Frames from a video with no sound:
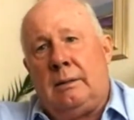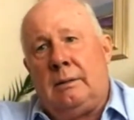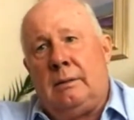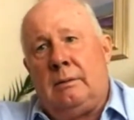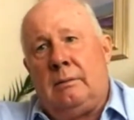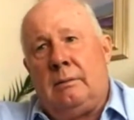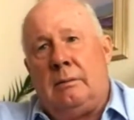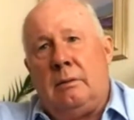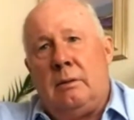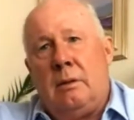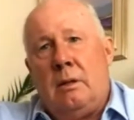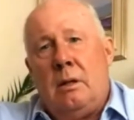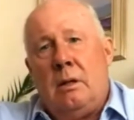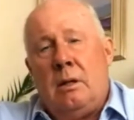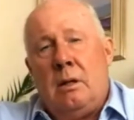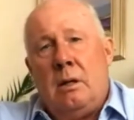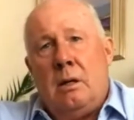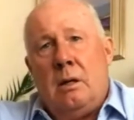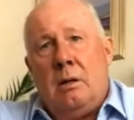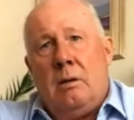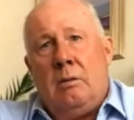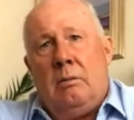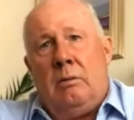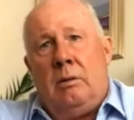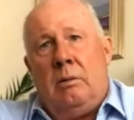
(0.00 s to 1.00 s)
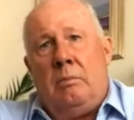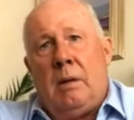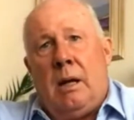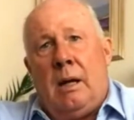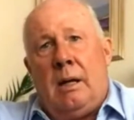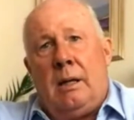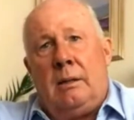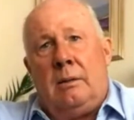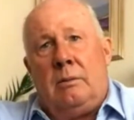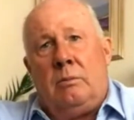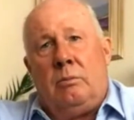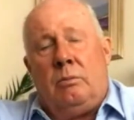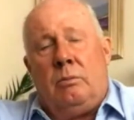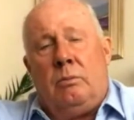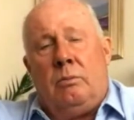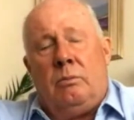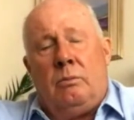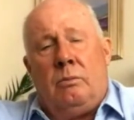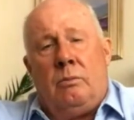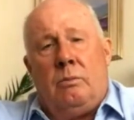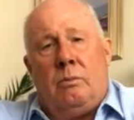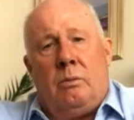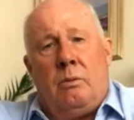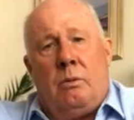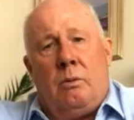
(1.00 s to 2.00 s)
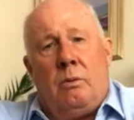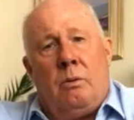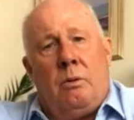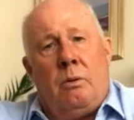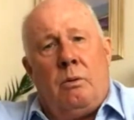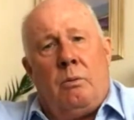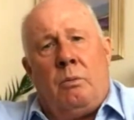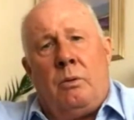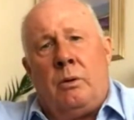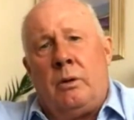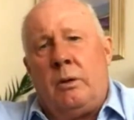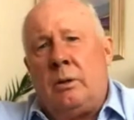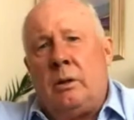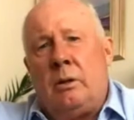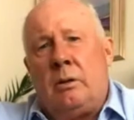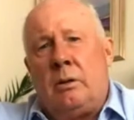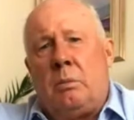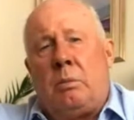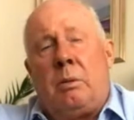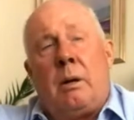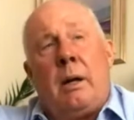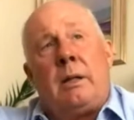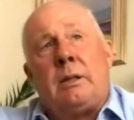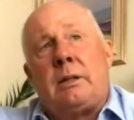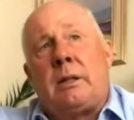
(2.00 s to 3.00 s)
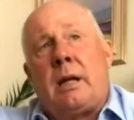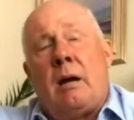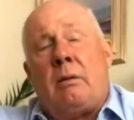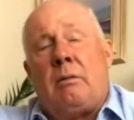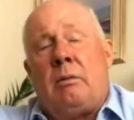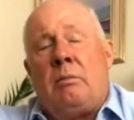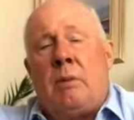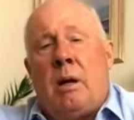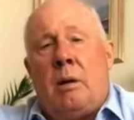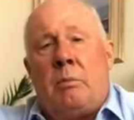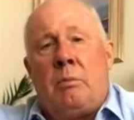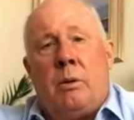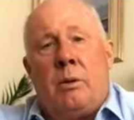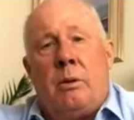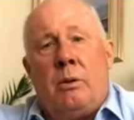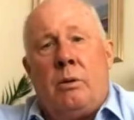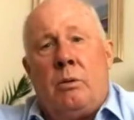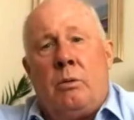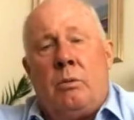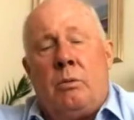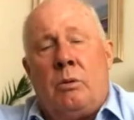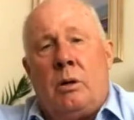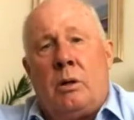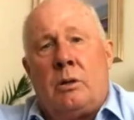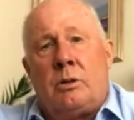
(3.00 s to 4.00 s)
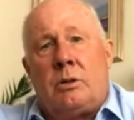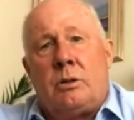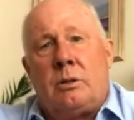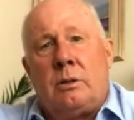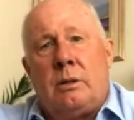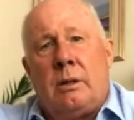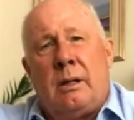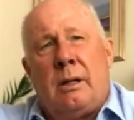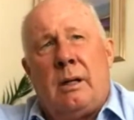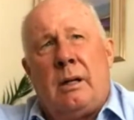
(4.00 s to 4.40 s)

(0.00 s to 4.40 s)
And we made one of the other players, can't remember who it was,